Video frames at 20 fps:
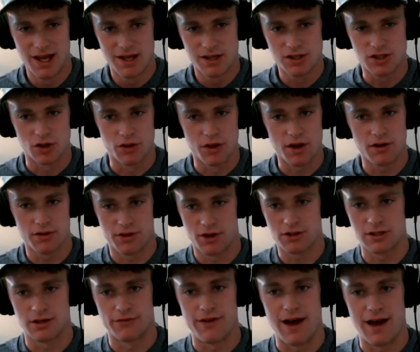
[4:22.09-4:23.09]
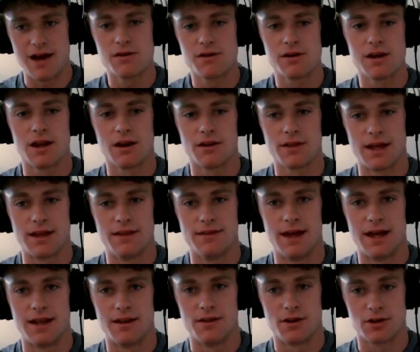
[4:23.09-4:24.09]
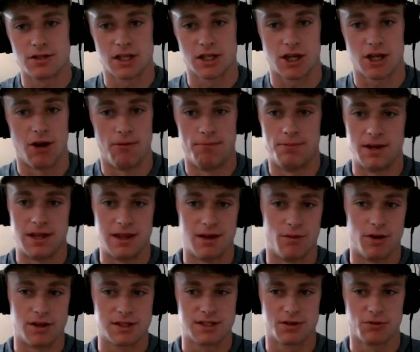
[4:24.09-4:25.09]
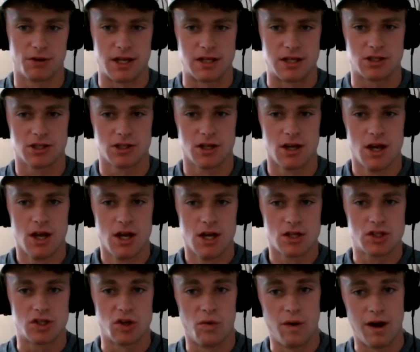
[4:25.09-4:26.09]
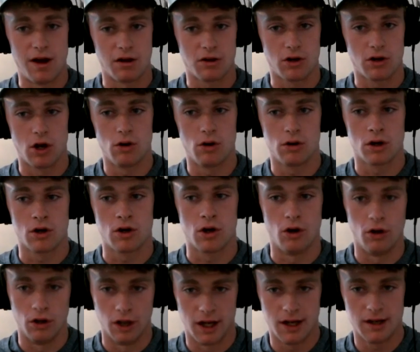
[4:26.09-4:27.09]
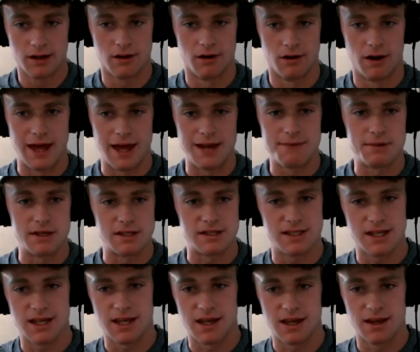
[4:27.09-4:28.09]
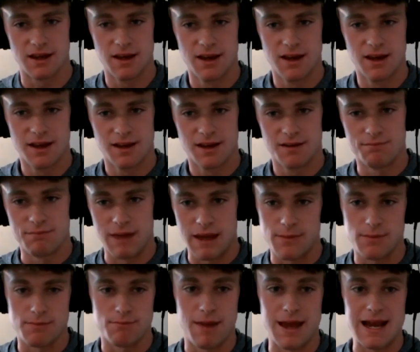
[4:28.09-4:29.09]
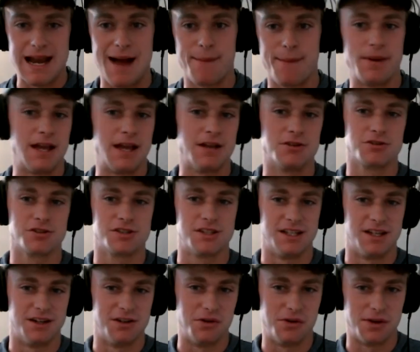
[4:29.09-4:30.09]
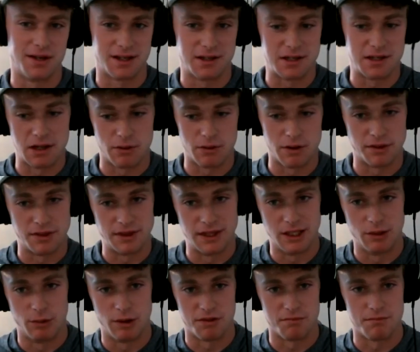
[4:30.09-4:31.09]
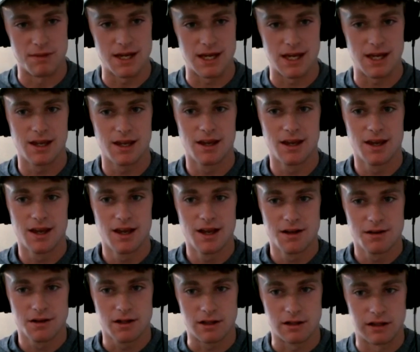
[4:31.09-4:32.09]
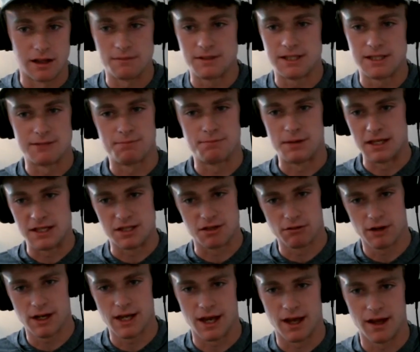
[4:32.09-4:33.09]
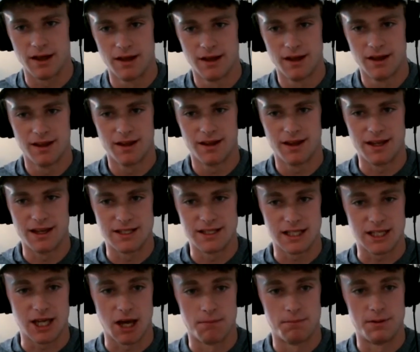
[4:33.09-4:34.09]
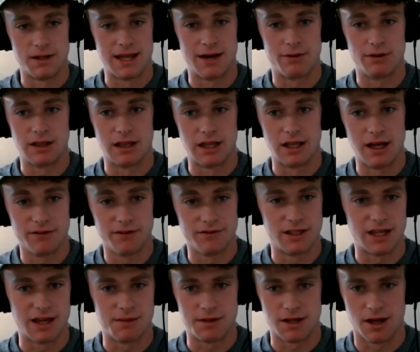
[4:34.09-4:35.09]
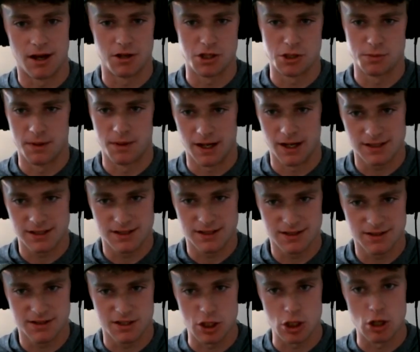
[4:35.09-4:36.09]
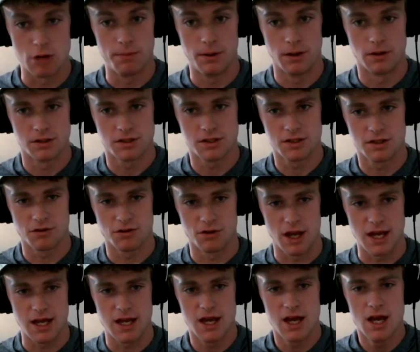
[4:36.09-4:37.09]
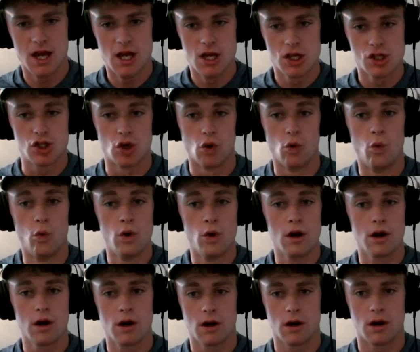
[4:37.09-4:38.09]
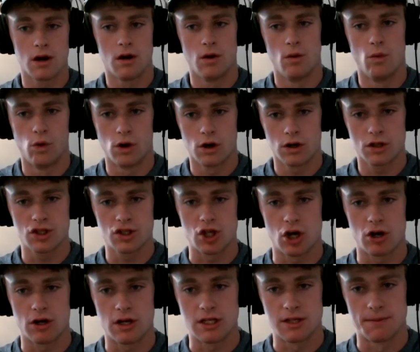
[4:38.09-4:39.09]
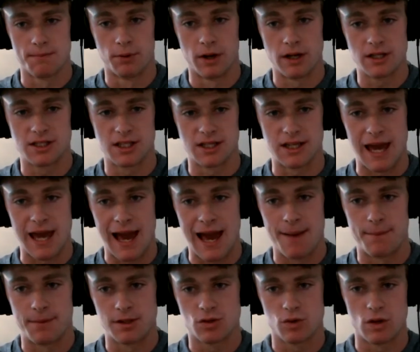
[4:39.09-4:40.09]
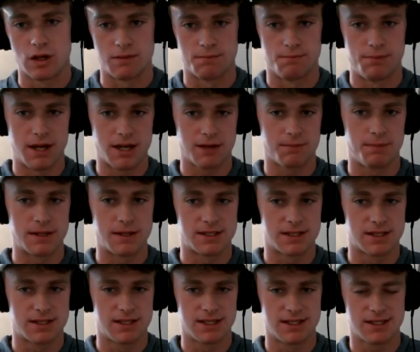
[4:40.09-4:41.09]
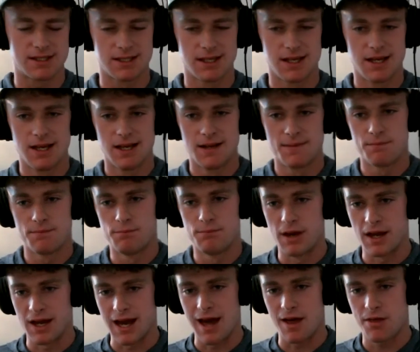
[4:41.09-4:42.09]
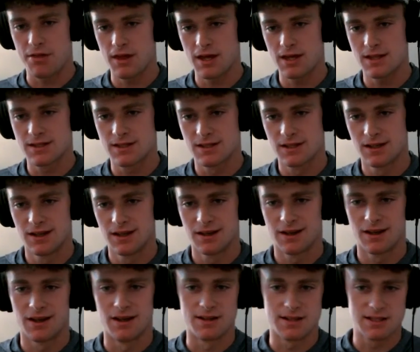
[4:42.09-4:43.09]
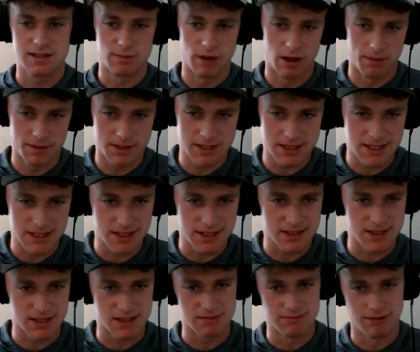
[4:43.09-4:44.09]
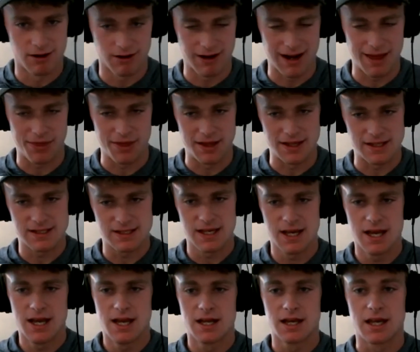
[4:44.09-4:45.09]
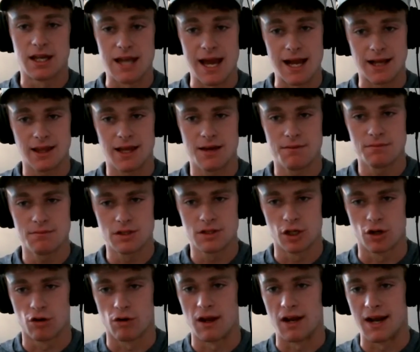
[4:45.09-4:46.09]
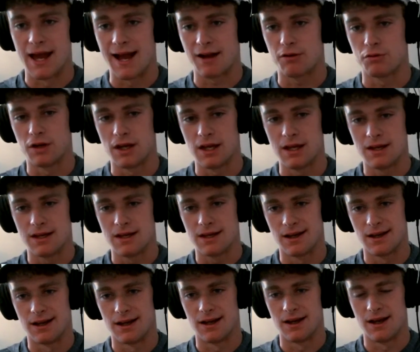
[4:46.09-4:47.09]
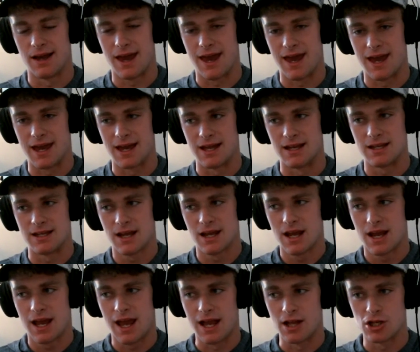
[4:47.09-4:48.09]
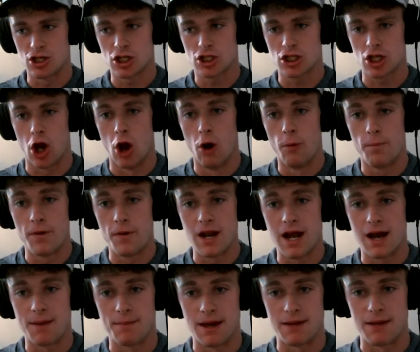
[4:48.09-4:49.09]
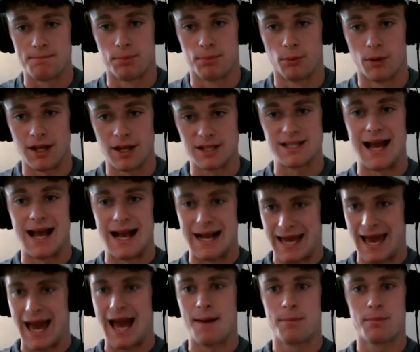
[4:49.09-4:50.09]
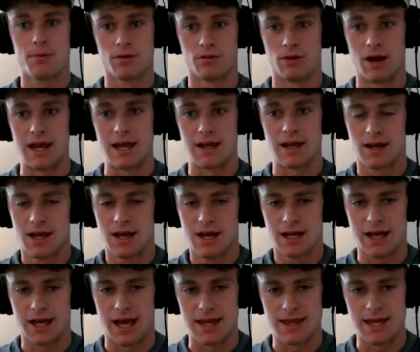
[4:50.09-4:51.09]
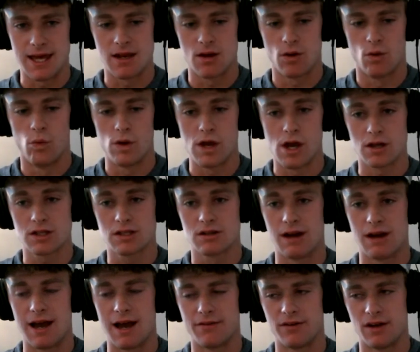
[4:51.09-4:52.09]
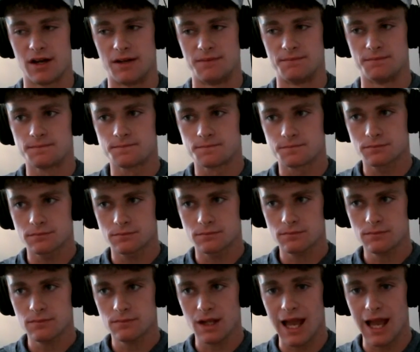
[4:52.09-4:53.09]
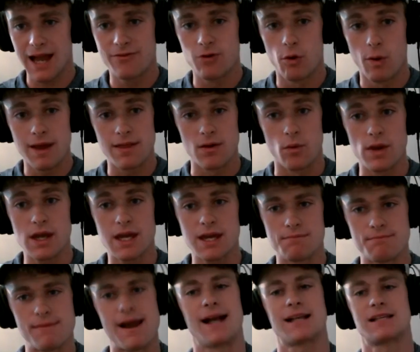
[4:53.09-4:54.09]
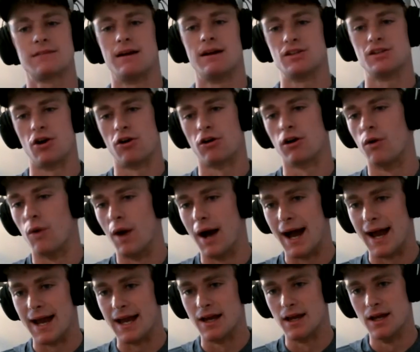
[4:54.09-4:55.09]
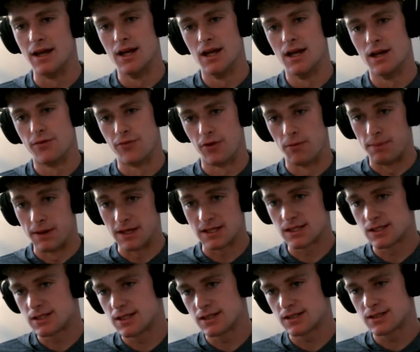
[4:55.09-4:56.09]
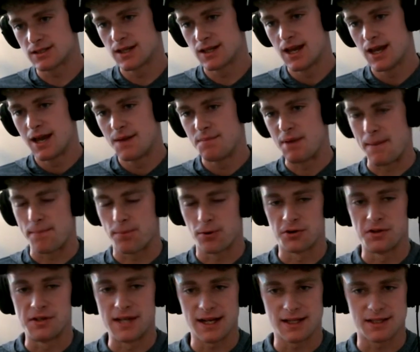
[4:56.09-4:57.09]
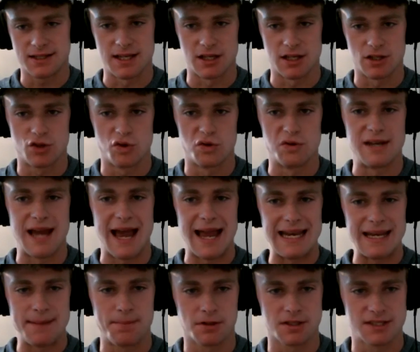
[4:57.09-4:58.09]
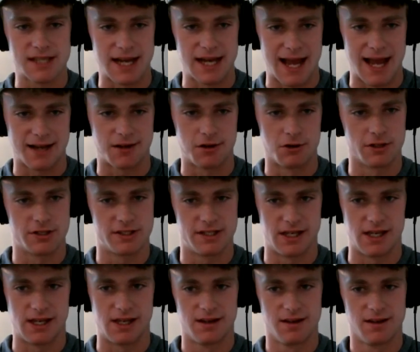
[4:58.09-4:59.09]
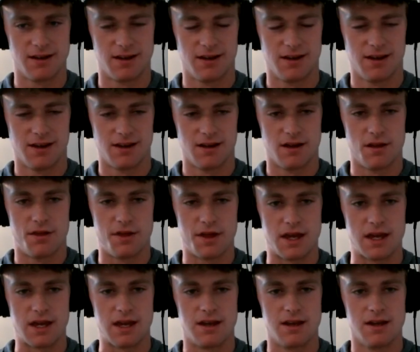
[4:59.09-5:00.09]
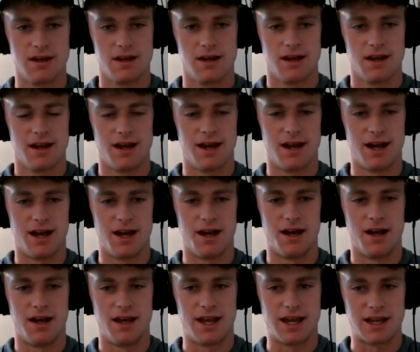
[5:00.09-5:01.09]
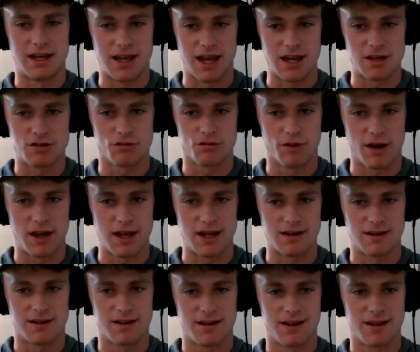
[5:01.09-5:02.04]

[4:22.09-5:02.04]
So there's a value here that there's a company that wants to reach. So while Coca-Cola or NBC may not be interested in doing a deal with me, Clemson Pizzeria is a company that would love to give me $100 to do a post, right? So we're starting to bridge the gap between big businesses, big athletes, and small businesses and smaller athletes, connect them to create equity and just open up and bridge that gap, right? And then we also have a way that we can maximize ROI for businesses by predicting to 90% accuracy the engagement rate